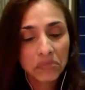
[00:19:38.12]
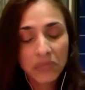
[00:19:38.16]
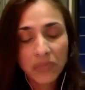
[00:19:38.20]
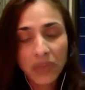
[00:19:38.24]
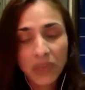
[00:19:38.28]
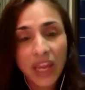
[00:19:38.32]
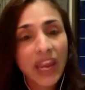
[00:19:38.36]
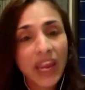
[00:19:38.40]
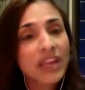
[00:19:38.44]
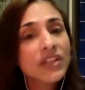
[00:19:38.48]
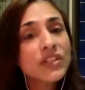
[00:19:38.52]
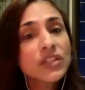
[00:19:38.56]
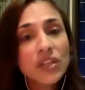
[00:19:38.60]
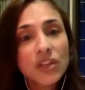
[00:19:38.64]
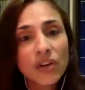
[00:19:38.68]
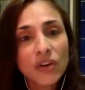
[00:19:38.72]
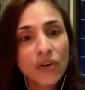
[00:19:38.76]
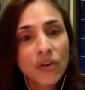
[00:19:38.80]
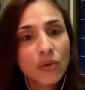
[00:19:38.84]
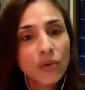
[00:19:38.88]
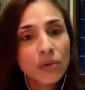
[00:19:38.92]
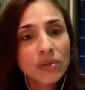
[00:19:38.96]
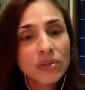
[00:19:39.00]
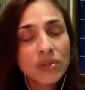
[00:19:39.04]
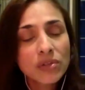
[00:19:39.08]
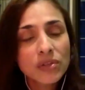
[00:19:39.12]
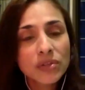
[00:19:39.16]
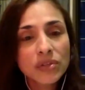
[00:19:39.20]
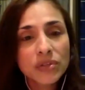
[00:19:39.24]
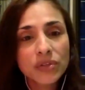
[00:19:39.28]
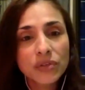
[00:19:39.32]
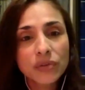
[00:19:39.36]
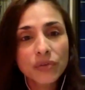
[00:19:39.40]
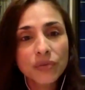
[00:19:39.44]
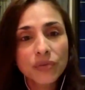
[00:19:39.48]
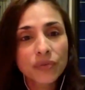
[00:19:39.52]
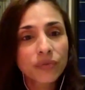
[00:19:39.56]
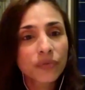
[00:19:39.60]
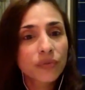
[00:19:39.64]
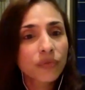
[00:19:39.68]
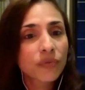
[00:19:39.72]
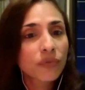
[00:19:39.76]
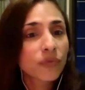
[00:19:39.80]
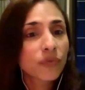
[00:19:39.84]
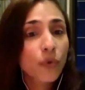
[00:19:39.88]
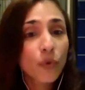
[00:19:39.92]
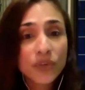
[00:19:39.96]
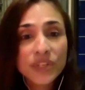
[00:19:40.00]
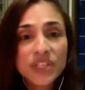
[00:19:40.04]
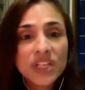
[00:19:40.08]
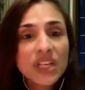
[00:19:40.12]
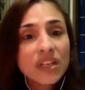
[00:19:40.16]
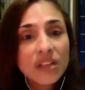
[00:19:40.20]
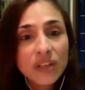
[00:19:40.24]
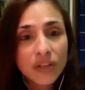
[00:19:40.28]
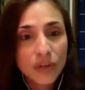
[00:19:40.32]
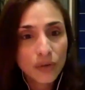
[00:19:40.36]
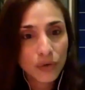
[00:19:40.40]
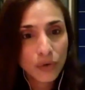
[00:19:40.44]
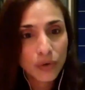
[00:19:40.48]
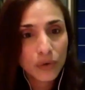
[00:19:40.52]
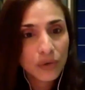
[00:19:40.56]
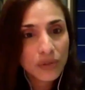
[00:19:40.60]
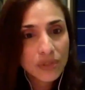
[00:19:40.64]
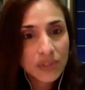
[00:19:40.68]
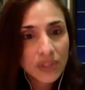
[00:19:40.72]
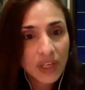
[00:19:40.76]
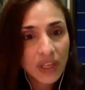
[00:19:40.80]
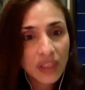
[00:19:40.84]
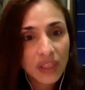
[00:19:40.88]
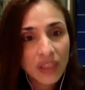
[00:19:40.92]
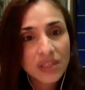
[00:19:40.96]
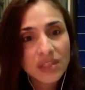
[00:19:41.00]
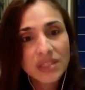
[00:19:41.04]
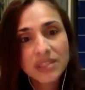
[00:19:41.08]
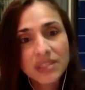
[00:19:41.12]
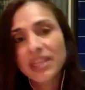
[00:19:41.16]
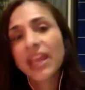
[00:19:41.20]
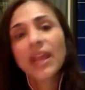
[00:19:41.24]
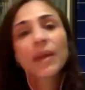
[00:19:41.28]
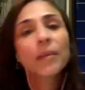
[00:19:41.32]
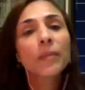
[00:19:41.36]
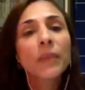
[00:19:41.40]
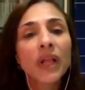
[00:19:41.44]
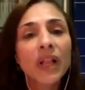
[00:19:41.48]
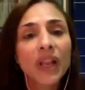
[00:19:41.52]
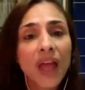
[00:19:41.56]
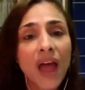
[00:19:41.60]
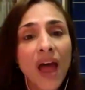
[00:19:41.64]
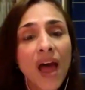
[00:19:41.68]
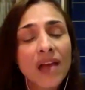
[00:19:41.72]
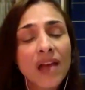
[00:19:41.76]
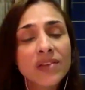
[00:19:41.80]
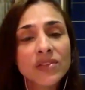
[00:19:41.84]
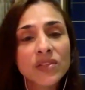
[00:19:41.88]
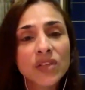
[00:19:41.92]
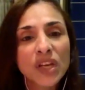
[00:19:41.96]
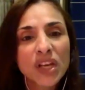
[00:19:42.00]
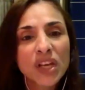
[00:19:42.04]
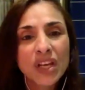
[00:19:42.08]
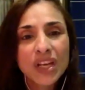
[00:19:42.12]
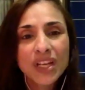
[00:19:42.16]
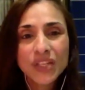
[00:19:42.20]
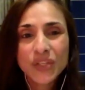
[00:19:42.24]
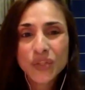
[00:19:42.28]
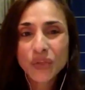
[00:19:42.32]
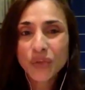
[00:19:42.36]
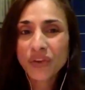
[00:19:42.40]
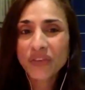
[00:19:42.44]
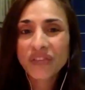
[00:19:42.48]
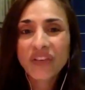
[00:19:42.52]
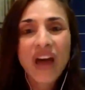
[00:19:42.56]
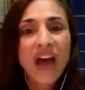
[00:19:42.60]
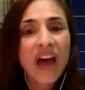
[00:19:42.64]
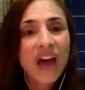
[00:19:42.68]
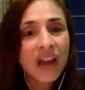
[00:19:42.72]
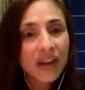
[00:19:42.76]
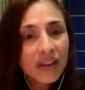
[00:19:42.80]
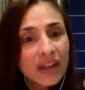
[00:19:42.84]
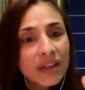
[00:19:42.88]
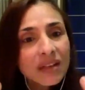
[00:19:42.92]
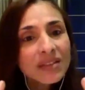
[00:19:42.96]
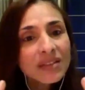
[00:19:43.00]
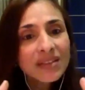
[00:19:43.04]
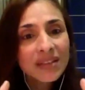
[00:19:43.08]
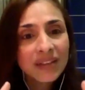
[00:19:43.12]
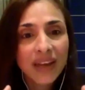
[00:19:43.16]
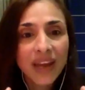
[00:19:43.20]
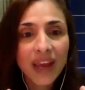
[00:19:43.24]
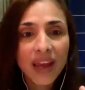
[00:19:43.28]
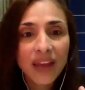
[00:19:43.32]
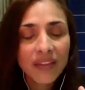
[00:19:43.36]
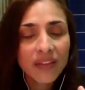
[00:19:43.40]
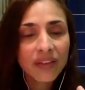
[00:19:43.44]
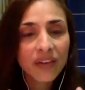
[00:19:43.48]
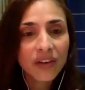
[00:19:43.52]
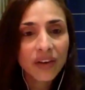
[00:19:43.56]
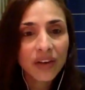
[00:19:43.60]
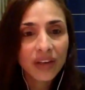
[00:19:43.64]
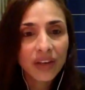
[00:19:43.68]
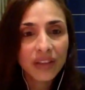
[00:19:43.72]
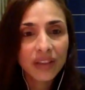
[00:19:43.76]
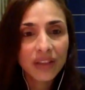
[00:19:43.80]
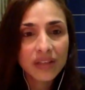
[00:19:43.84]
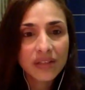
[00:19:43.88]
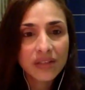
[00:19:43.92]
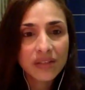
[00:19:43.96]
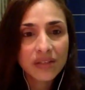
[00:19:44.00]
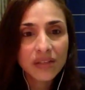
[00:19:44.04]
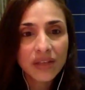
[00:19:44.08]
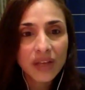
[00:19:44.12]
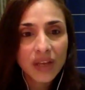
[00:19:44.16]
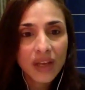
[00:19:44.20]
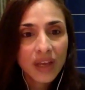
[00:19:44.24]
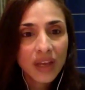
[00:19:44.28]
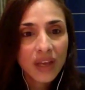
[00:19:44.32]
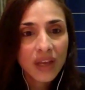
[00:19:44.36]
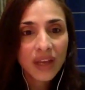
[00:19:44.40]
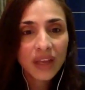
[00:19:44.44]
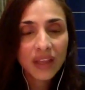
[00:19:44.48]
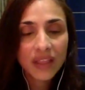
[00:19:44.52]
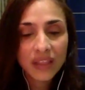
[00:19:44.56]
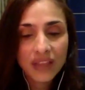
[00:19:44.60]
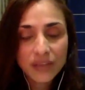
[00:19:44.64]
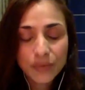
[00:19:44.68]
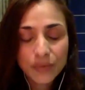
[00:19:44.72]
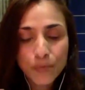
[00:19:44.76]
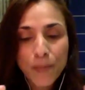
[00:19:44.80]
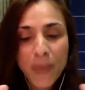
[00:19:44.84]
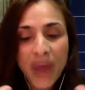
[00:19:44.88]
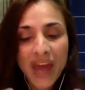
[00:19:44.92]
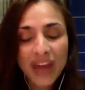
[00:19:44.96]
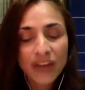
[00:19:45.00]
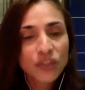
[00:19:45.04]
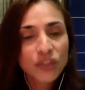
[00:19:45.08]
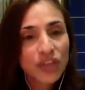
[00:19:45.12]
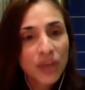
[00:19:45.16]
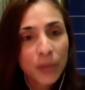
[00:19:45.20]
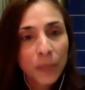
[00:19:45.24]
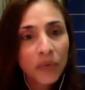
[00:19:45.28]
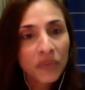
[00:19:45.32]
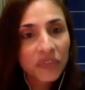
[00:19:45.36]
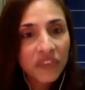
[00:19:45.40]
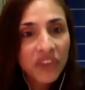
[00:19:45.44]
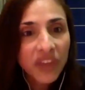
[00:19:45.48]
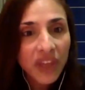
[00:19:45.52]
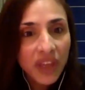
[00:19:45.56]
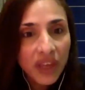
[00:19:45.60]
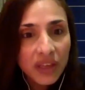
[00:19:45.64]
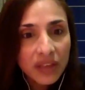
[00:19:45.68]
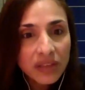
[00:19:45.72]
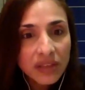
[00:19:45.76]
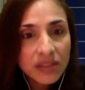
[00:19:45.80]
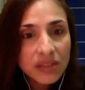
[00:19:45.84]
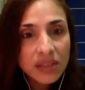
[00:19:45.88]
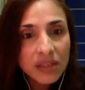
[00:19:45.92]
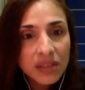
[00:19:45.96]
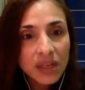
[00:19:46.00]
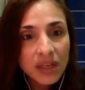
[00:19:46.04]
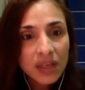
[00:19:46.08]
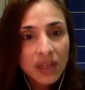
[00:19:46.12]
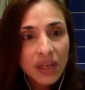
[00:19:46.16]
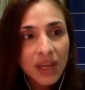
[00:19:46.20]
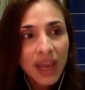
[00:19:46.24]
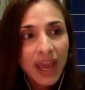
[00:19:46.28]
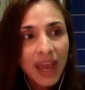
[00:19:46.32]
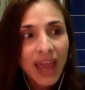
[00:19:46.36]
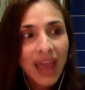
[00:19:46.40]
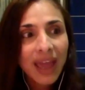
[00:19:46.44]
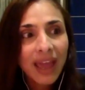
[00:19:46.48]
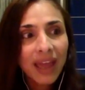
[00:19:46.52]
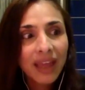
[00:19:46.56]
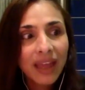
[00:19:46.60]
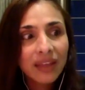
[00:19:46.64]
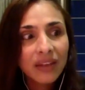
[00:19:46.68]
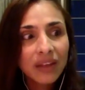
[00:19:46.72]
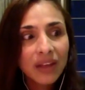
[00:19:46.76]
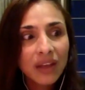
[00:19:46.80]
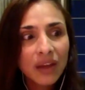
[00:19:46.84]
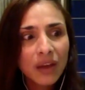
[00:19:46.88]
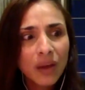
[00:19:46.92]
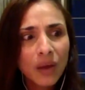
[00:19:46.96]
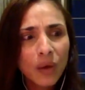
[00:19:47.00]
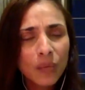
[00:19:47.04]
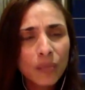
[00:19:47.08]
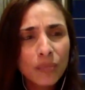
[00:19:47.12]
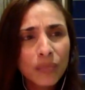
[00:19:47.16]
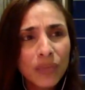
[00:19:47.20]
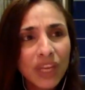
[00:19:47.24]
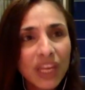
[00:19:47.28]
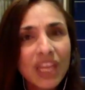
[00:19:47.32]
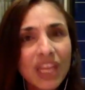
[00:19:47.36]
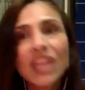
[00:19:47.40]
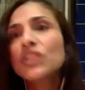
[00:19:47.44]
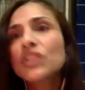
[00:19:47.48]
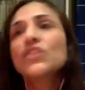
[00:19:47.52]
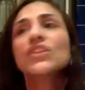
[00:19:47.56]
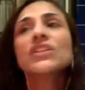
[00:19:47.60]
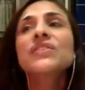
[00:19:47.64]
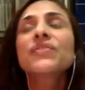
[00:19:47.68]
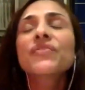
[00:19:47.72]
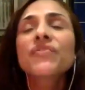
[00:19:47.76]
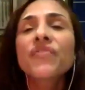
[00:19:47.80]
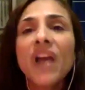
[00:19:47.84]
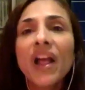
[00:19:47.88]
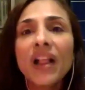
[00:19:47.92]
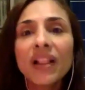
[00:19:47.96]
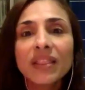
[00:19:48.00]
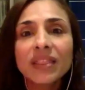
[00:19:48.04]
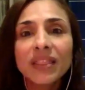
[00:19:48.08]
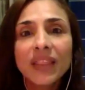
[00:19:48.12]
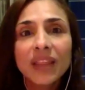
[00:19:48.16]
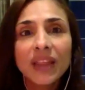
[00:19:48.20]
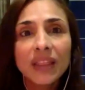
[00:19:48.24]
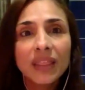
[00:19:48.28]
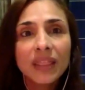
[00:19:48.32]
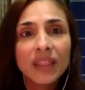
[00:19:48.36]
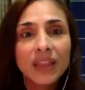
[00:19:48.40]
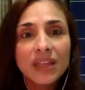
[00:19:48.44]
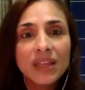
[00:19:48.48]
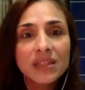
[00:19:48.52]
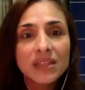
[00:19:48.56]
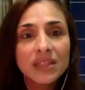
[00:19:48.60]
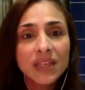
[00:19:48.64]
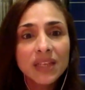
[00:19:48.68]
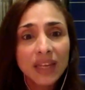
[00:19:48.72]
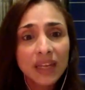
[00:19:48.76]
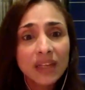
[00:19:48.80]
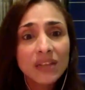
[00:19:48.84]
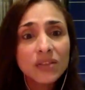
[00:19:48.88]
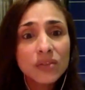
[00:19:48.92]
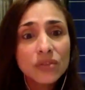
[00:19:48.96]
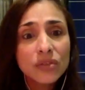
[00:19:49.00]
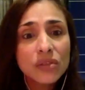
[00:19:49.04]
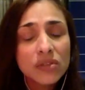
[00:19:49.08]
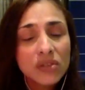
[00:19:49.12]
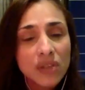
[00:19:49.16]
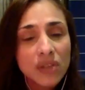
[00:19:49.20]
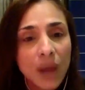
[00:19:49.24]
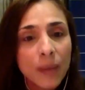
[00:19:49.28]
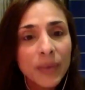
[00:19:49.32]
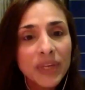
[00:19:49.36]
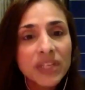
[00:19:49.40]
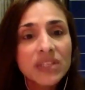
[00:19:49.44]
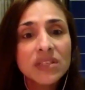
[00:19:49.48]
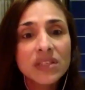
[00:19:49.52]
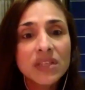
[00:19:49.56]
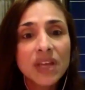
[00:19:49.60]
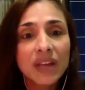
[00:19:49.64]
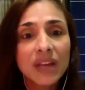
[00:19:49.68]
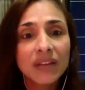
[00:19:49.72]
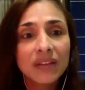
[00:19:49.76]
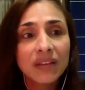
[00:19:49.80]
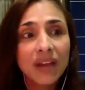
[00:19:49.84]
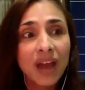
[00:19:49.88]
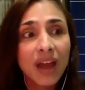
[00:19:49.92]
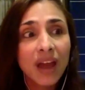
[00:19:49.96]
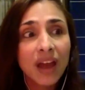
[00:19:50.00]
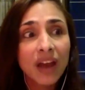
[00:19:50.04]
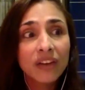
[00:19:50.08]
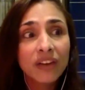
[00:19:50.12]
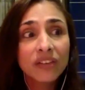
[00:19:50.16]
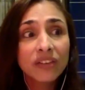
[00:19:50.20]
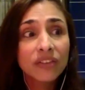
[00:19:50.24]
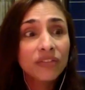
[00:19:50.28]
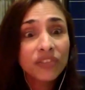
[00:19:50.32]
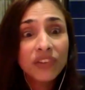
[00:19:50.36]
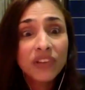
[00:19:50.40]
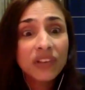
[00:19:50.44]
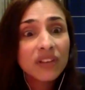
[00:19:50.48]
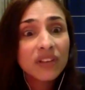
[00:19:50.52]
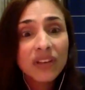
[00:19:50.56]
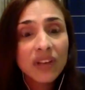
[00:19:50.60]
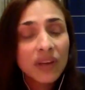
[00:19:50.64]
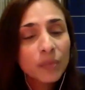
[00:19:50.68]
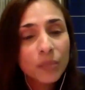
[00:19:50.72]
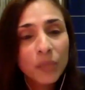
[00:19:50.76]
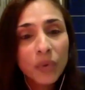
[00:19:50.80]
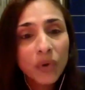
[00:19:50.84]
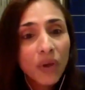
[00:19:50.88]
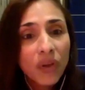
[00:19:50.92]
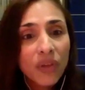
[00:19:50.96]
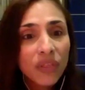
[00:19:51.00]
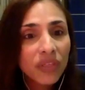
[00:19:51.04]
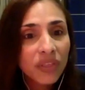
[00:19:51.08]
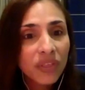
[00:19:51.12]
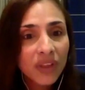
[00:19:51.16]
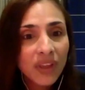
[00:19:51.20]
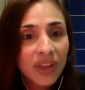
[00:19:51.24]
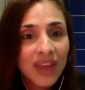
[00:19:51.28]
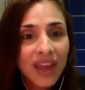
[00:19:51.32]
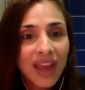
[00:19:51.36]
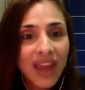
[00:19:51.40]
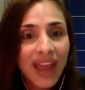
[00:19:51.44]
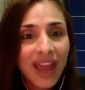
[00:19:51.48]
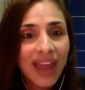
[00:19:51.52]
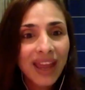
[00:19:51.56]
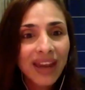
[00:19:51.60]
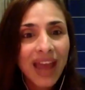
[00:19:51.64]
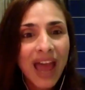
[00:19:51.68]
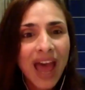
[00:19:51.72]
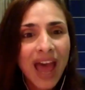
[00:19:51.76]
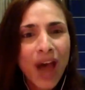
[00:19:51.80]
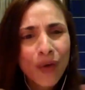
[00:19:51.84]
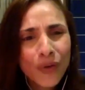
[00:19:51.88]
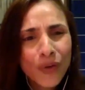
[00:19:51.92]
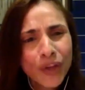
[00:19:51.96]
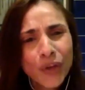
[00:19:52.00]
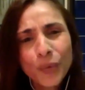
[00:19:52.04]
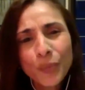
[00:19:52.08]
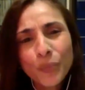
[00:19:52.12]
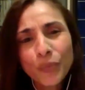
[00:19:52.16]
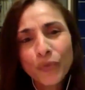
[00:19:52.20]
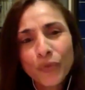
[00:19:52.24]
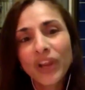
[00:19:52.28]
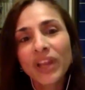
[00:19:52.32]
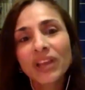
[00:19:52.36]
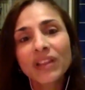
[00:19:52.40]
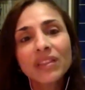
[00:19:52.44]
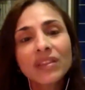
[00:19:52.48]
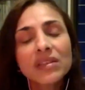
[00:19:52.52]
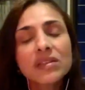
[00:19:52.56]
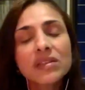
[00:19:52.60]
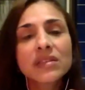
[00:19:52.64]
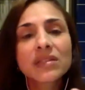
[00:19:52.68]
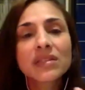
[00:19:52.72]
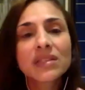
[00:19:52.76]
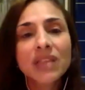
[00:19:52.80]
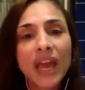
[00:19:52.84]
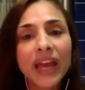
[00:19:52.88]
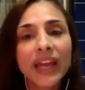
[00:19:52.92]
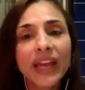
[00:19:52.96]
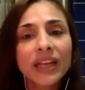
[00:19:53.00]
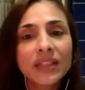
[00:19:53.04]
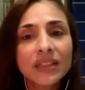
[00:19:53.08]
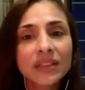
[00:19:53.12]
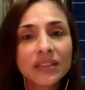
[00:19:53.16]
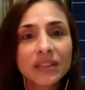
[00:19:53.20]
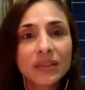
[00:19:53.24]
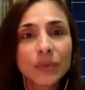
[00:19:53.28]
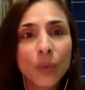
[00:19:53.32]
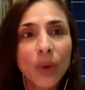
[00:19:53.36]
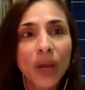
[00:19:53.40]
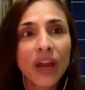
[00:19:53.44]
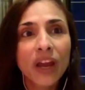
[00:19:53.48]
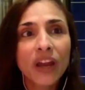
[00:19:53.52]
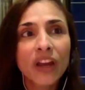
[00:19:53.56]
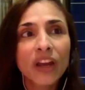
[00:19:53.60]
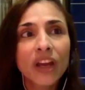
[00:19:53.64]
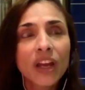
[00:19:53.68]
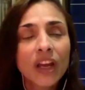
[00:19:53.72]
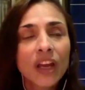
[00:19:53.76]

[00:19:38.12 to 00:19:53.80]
8-year-olds to 14-year-olds in the same class, sort of huddled together in this mashup of kids. And he just felt that these kids, to some extent, are defeated at birth. And how do you break the cycle where